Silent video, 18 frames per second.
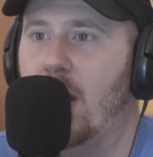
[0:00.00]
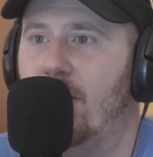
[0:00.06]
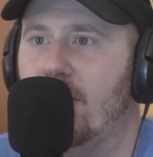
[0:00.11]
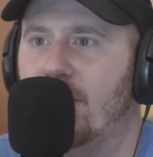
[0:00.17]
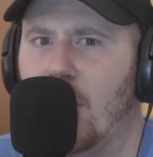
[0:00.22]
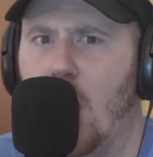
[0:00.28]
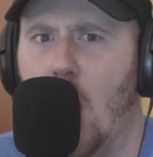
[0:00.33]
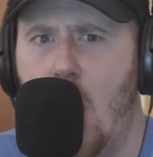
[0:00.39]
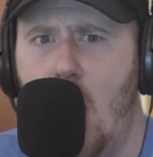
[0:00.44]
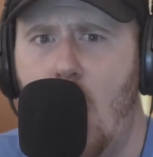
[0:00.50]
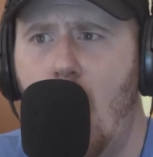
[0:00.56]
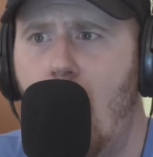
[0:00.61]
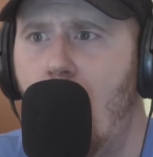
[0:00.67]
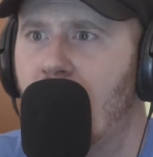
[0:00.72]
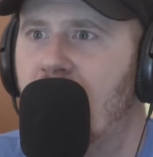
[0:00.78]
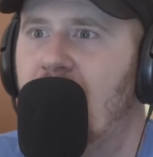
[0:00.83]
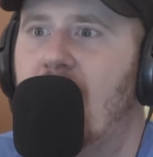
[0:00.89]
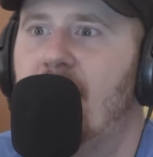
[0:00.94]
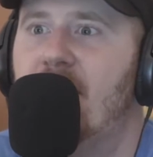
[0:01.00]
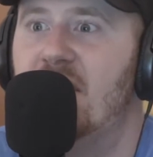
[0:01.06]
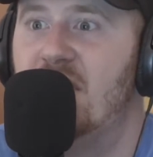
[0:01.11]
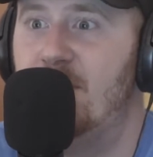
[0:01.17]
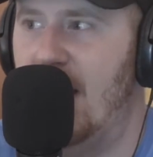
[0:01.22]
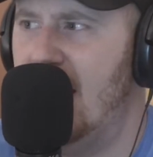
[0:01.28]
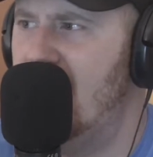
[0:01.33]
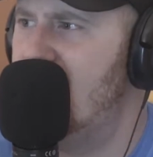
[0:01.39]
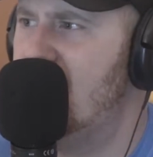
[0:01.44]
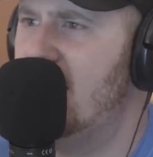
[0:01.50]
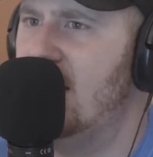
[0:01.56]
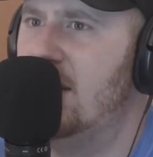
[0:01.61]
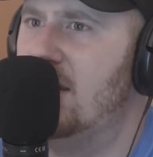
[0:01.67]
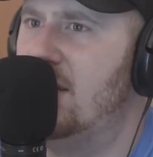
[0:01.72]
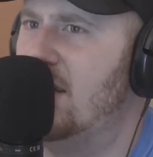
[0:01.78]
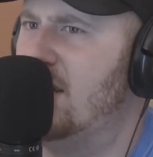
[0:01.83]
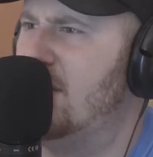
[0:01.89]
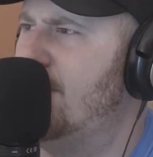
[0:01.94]
Everyone's like, oh, Kevin Spacey
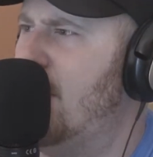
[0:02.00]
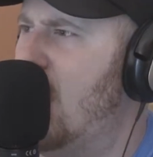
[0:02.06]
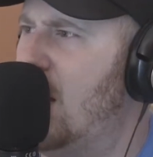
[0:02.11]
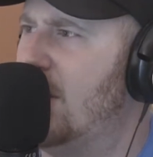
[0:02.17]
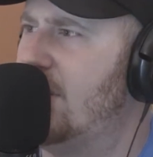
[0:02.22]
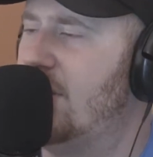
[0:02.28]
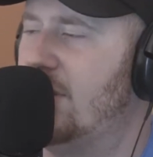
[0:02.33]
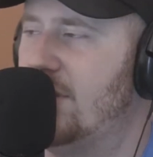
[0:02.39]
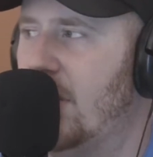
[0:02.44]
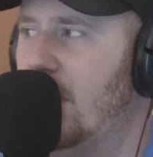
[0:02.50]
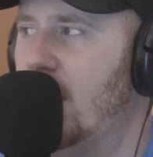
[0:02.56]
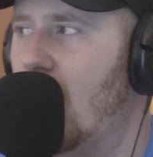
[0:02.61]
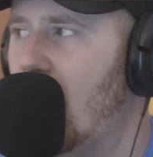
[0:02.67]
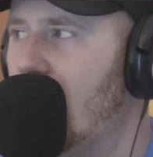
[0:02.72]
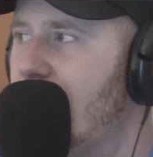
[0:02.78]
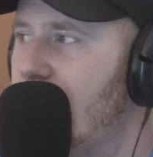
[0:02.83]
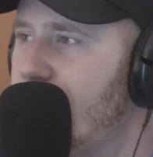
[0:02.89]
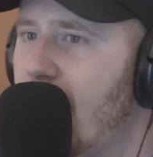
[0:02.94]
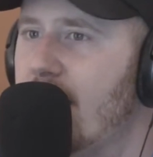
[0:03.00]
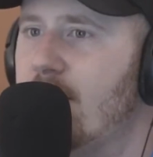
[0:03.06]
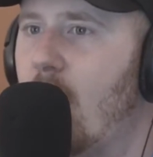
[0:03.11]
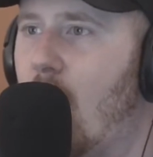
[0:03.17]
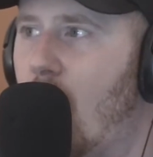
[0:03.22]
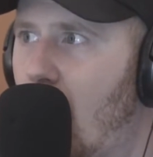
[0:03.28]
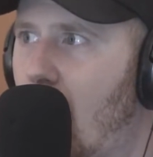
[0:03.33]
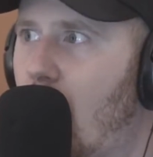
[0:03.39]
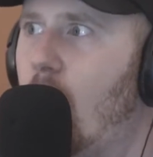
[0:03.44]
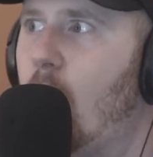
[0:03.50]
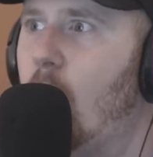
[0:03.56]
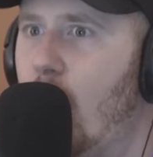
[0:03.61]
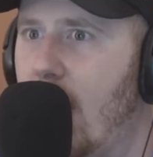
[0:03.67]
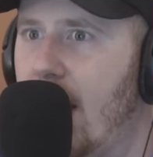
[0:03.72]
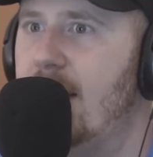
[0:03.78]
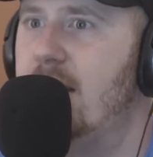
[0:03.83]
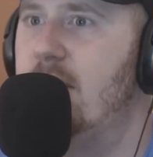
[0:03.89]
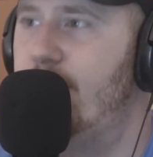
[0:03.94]
is this monster. It's like, no, this man's
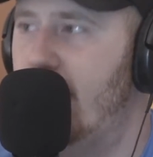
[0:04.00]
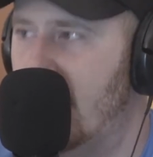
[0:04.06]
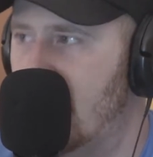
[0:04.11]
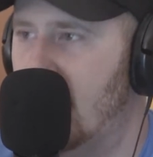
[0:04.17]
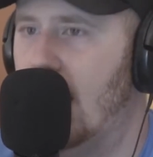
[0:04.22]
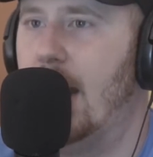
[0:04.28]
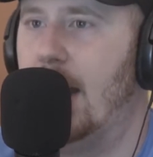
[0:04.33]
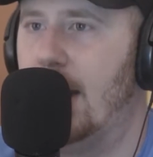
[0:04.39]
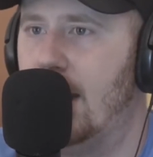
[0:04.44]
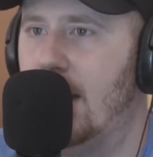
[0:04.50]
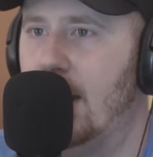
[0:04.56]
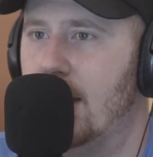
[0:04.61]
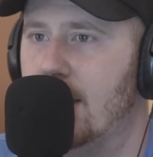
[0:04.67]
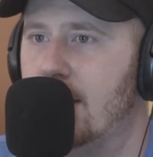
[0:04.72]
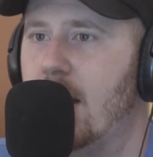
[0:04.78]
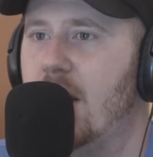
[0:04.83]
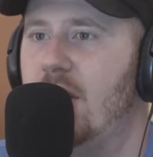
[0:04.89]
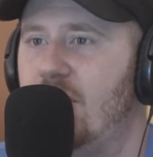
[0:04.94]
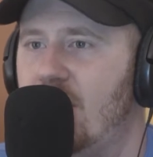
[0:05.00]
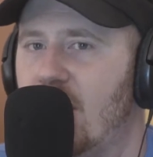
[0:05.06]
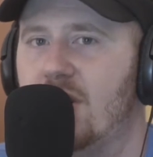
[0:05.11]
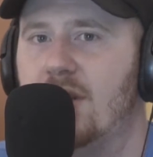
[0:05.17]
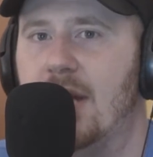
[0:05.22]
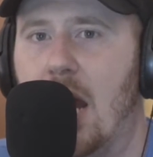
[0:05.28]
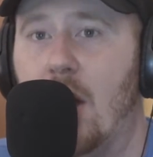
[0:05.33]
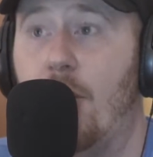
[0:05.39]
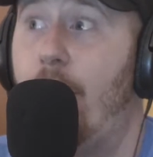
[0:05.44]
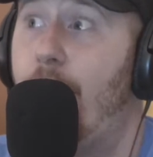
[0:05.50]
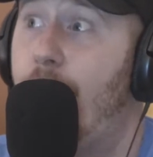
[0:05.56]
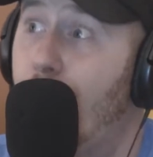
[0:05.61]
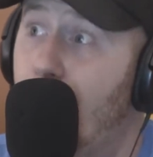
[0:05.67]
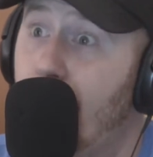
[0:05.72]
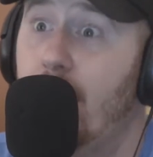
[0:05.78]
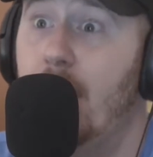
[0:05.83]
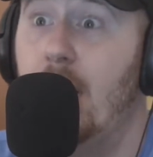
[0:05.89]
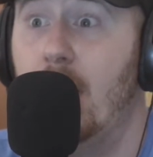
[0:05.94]
always been like this. Right. It's just now
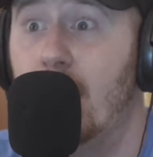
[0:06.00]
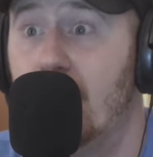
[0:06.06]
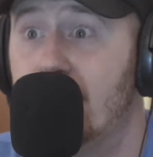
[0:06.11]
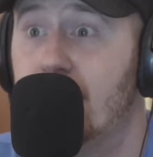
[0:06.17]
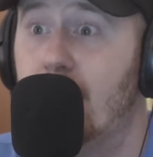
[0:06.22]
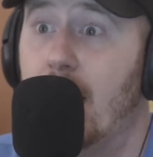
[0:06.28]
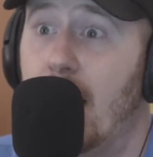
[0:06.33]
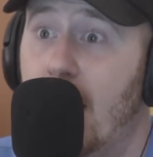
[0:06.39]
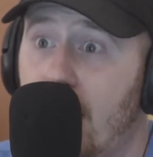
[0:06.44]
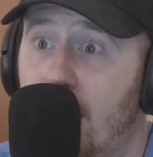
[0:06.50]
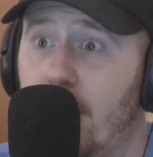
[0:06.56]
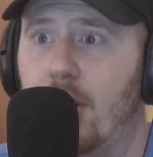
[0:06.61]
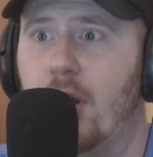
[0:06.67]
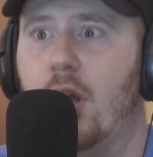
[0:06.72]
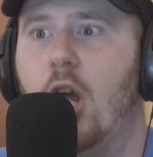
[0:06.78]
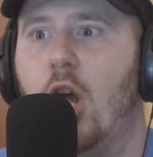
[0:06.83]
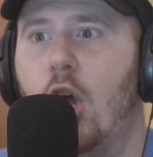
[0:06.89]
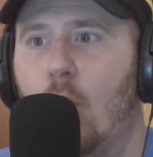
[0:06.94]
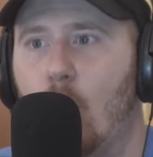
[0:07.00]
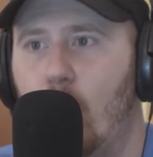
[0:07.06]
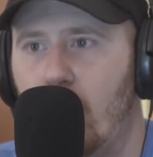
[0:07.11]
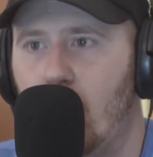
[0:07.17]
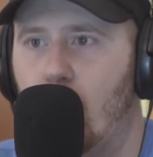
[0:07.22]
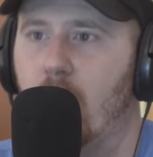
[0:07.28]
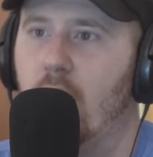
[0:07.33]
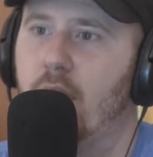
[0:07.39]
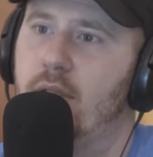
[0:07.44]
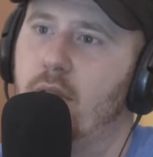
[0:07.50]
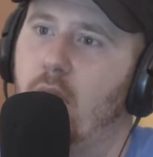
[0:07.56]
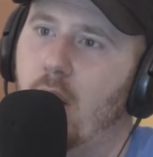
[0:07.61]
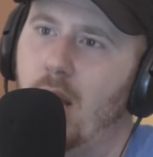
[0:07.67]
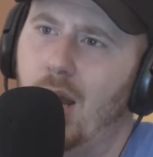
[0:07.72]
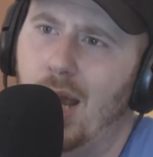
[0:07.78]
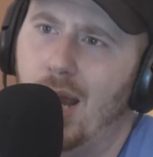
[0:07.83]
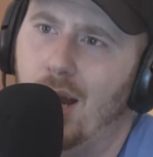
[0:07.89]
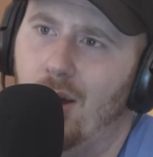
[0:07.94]
thirty years later, he we want to talk.
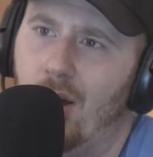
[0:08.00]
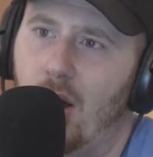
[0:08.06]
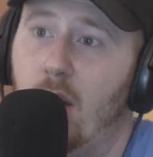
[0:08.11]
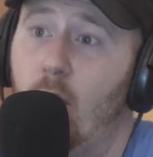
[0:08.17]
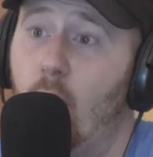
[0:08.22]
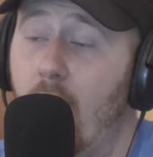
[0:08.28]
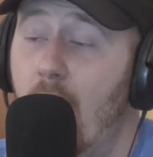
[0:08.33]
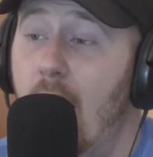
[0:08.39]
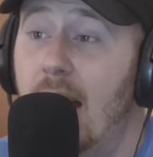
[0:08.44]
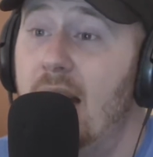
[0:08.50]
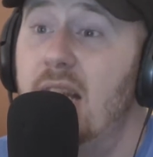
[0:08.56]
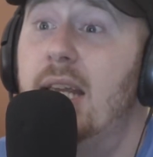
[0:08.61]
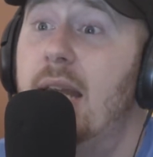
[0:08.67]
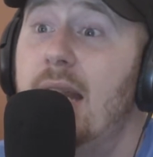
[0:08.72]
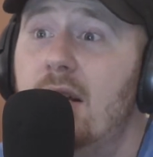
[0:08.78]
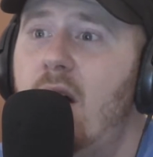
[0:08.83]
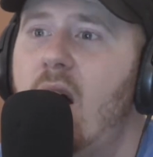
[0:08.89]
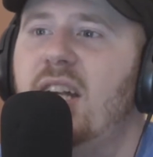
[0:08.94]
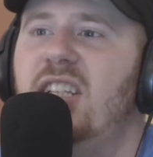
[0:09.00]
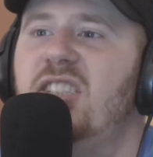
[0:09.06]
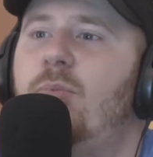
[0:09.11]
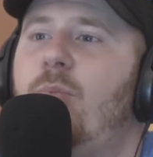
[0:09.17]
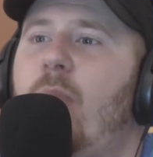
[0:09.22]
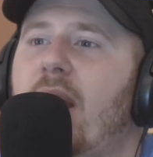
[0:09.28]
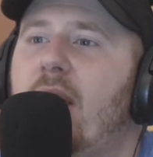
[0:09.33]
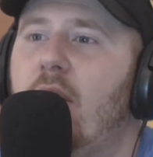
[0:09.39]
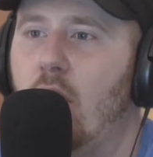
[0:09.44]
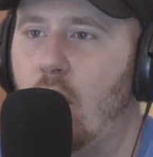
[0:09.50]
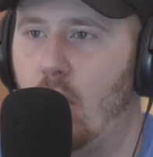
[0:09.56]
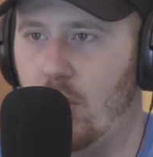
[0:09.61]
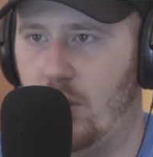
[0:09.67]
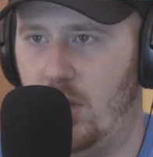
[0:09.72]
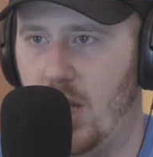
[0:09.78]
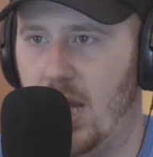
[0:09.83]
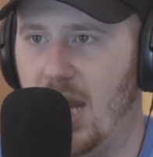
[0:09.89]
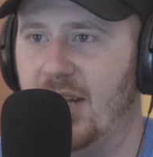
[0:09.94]
He got caught. He get, he's been
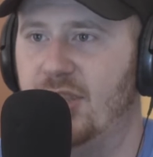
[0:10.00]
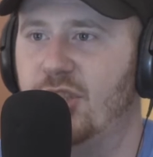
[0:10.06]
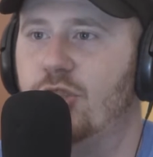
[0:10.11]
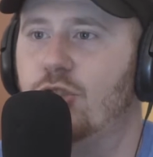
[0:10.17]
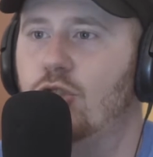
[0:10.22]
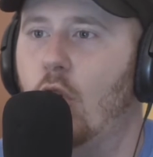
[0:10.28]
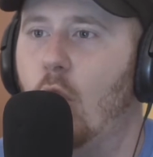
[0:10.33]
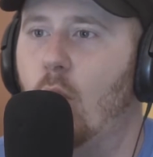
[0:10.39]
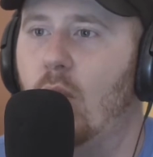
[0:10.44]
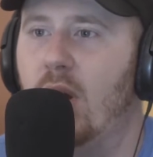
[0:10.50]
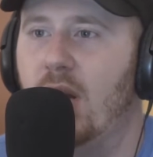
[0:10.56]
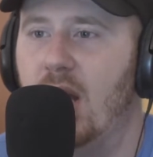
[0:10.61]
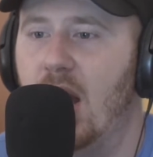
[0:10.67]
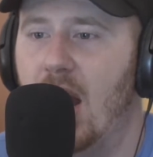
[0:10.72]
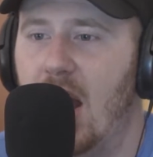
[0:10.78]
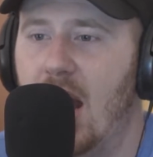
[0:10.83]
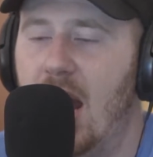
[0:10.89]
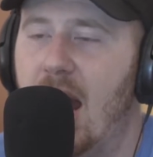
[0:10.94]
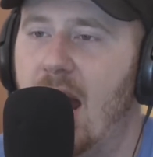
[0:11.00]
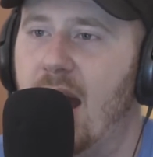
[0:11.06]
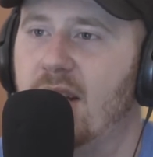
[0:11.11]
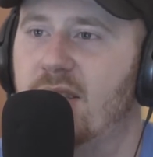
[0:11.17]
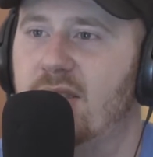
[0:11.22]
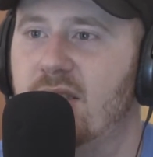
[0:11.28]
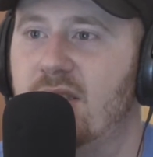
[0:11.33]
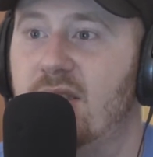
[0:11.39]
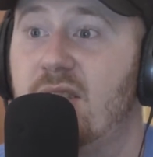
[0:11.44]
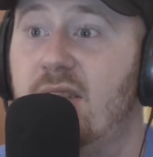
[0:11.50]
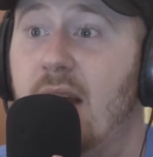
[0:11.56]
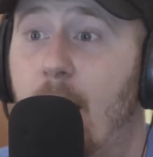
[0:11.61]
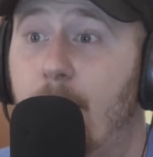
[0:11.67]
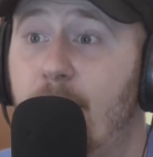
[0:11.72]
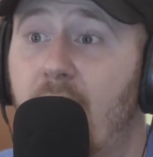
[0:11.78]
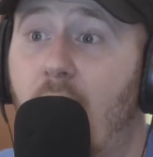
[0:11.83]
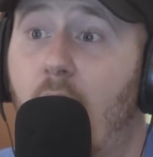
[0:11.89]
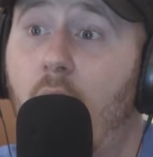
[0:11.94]
caught. It's just no one has
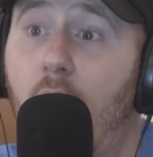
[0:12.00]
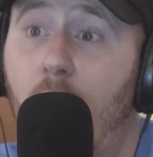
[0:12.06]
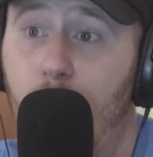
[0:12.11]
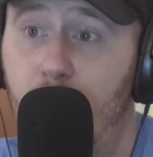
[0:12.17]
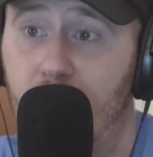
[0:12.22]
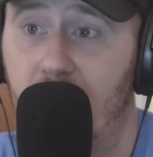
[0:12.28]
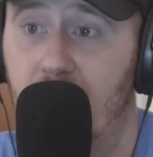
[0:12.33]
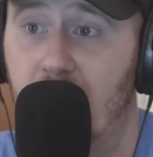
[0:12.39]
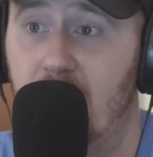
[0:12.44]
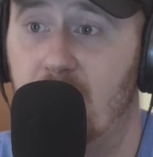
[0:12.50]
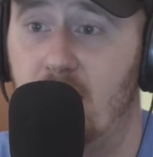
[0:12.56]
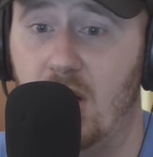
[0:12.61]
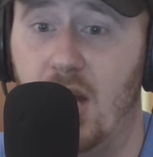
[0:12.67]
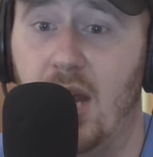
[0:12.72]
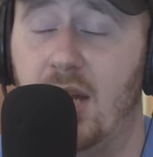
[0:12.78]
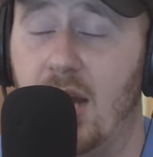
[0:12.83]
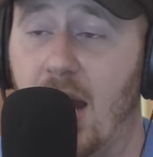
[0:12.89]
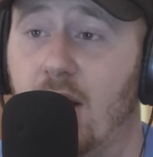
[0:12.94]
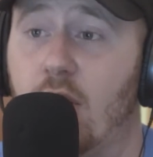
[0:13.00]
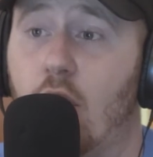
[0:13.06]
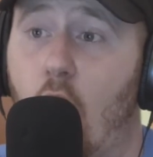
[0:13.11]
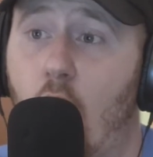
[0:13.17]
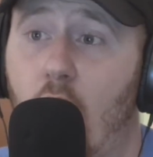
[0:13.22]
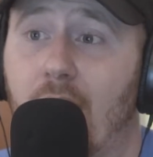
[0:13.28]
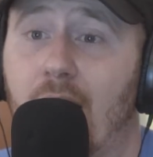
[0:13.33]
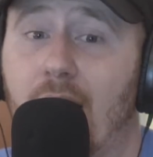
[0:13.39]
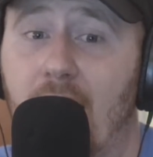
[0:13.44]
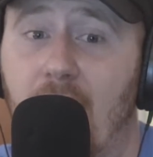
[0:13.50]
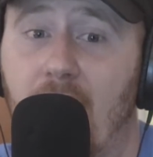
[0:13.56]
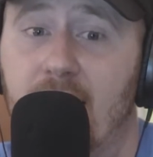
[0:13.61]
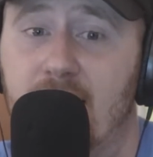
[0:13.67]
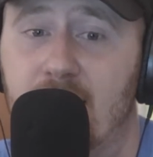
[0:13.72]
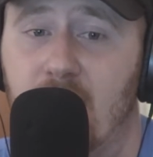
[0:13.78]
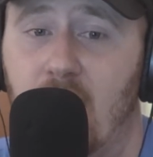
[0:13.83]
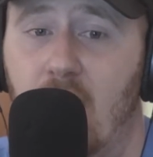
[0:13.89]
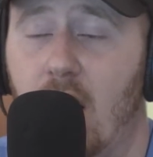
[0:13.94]
stepped up right. and had gone
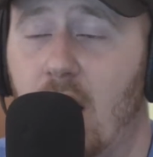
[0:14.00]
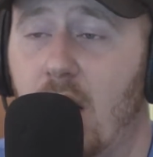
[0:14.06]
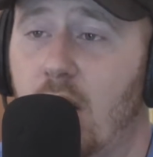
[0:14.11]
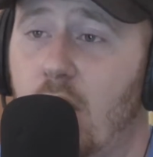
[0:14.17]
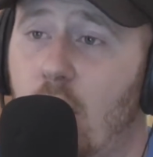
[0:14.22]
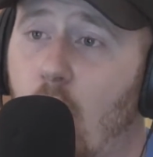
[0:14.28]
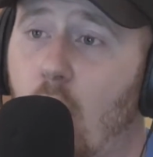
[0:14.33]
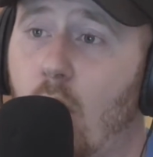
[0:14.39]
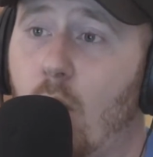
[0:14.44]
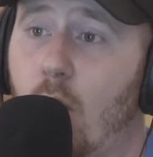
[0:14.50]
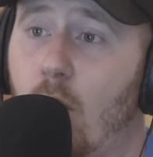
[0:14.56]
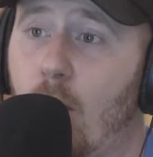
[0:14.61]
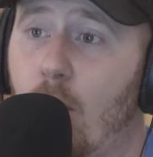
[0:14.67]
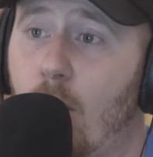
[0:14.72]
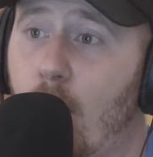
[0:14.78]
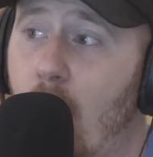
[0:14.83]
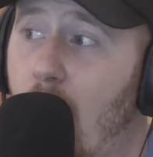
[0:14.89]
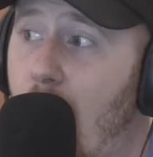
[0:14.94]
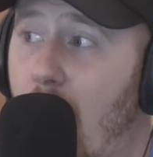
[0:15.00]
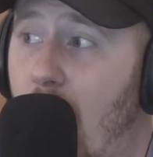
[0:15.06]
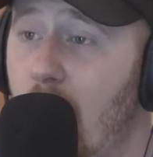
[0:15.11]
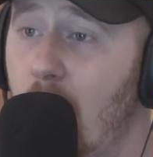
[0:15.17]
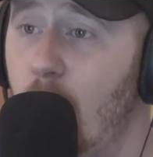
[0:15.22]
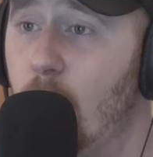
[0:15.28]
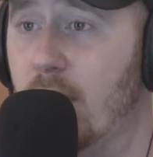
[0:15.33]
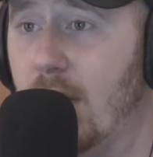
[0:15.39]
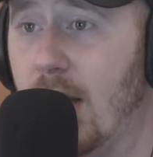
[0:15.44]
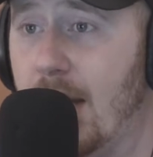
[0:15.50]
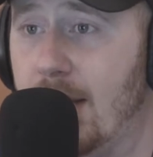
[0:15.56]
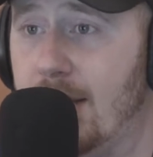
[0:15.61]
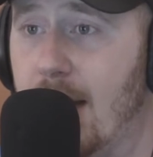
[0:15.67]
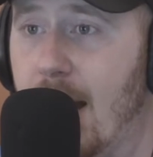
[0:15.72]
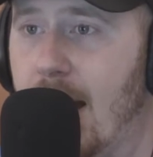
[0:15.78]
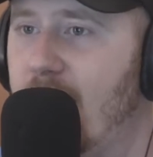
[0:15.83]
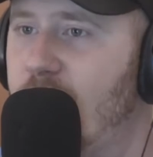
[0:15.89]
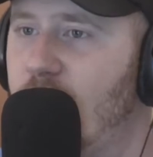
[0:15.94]
against, you know, Hollywood like
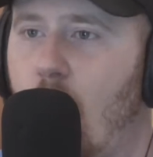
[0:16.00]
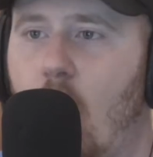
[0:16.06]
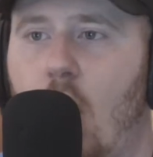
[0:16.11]
that. It's right.